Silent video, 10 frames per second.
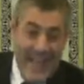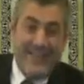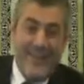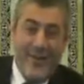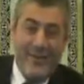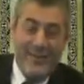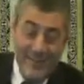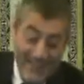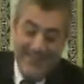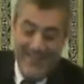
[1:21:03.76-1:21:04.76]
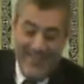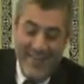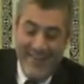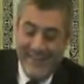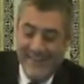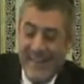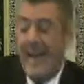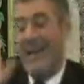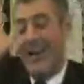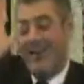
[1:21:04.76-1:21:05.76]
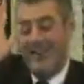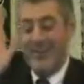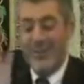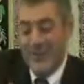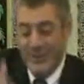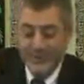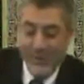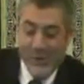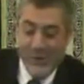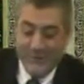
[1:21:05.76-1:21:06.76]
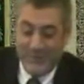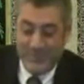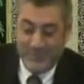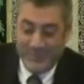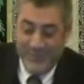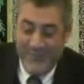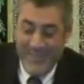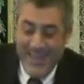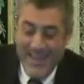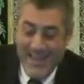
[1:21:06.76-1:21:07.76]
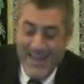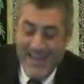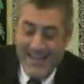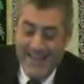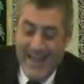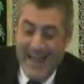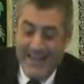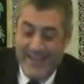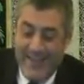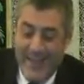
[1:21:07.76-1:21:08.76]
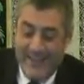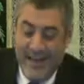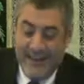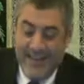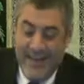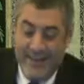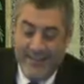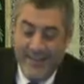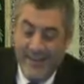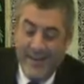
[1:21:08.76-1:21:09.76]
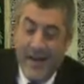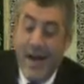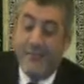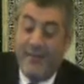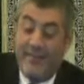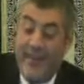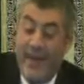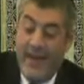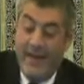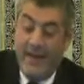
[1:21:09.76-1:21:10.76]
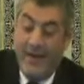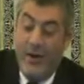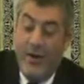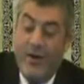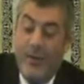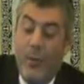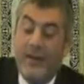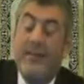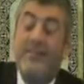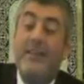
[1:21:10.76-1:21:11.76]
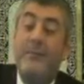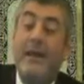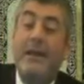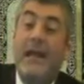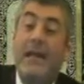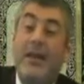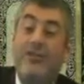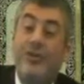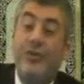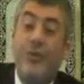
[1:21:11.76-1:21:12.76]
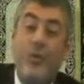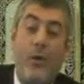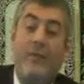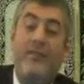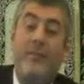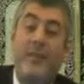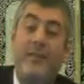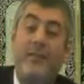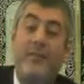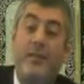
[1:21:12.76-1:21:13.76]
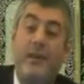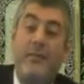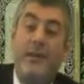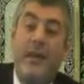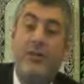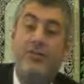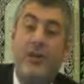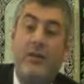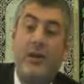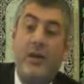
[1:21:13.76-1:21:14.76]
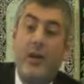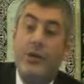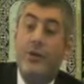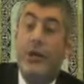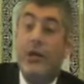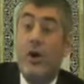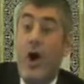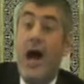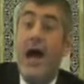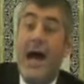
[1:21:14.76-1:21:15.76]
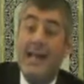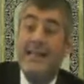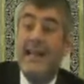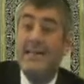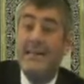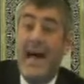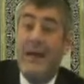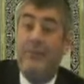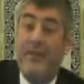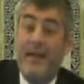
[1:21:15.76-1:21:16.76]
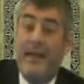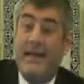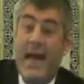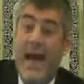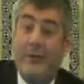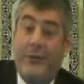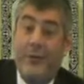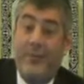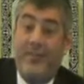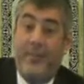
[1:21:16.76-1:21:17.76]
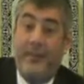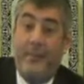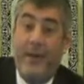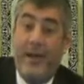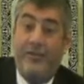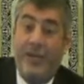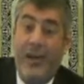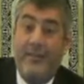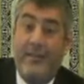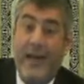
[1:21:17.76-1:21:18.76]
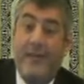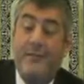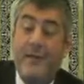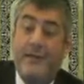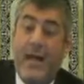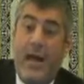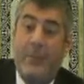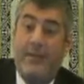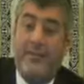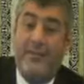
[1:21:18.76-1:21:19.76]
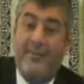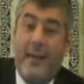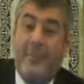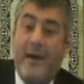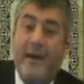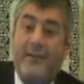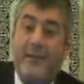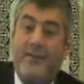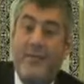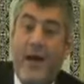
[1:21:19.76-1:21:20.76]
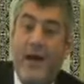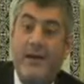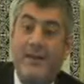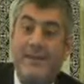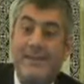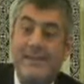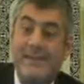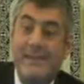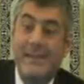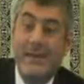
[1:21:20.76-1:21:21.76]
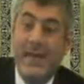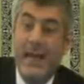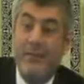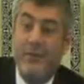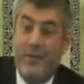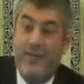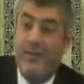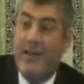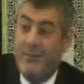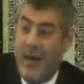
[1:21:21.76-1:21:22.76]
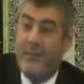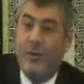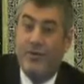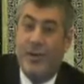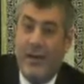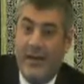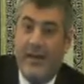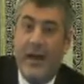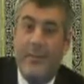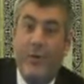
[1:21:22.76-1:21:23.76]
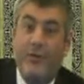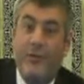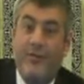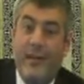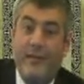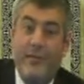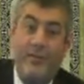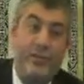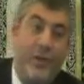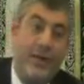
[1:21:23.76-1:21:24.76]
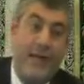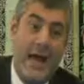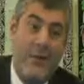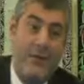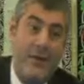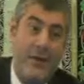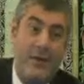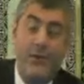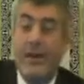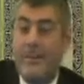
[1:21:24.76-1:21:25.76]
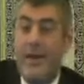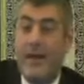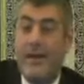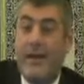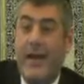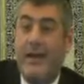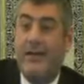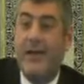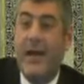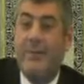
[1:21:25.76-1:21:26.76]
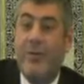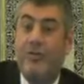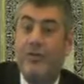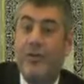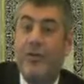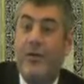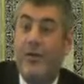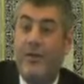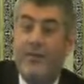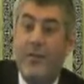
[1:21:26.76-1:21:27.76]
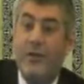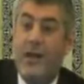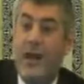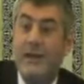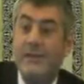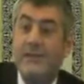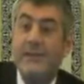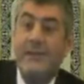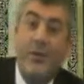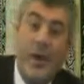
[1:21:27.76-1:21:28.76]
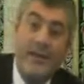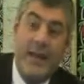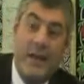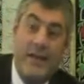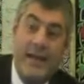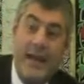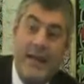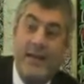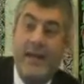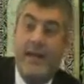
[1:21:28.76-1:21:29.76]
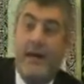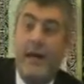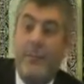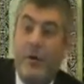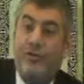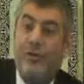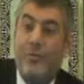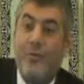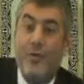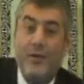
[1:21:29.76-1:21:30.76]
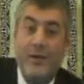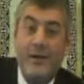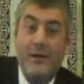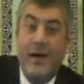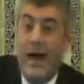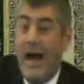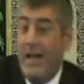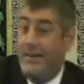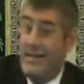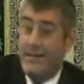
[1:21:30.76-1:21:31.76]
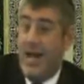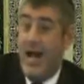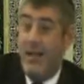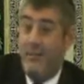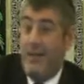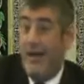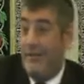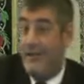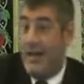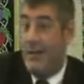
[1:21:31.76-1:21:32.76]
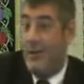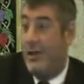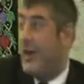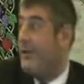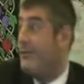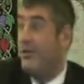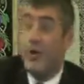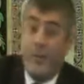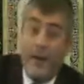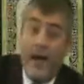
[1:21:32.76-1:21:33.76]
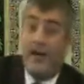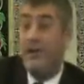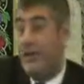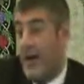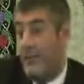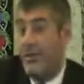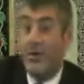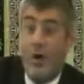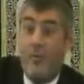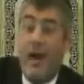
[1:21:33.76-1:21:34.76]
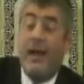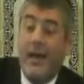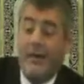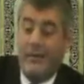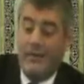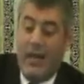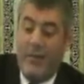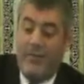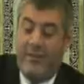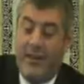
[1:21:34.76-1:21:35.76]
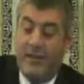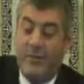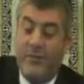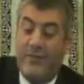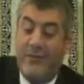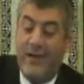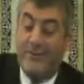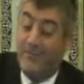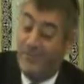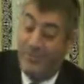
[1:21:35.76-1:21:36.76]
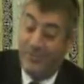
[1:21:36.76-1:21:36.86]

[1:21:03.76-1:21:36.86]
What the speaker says: That's all. You know, you see? En la shiur. No. Then he says like this. Rava say, what does it mean en la shiur? What does it mean there's no limitation? You can go 100 times in and out to visit the patients. Every time it's a separate mitzvah. You came, you visited him, Moshe, here I brought you a sandwich. You went down, you came back again, here I brought you a soda. You went down again, here I brought you a book. 100 times, every time you leave, you go back, you come, you go back, every time it's another mitzvah.